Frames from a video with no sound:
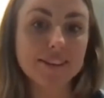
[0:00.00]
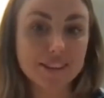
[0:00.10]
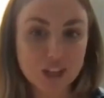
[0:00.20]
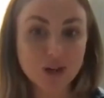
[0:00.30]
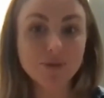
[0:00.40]

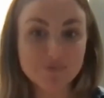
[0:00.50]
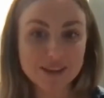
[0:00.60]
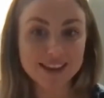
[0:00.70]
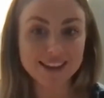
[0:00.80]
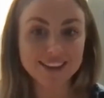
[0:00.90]
human
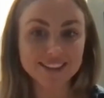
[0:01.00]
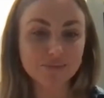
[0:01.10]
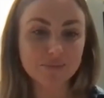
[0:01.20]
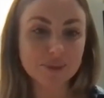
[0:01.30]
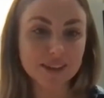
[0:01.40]
beings
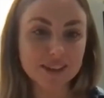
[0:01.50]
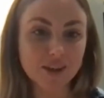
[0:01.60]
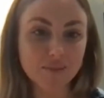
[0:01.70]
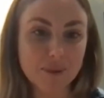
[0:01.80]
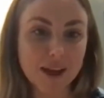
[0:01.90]
be
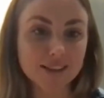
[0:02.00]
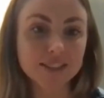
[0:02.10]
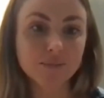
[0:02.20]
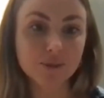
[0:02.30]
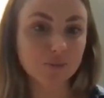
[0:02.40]
their
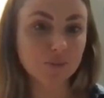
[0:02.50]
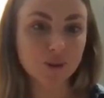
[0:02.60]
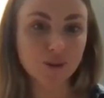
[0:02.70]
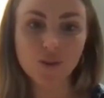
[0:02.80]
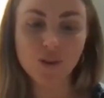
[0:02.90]
best, most
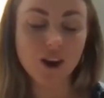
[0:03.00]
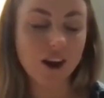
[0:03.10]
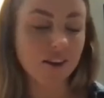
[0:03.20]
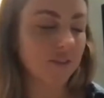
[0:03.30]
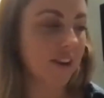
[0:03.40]
beautiful,
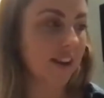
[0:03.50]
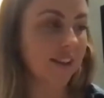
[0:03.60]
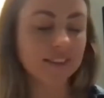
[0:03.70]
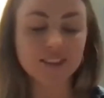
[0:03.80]
confident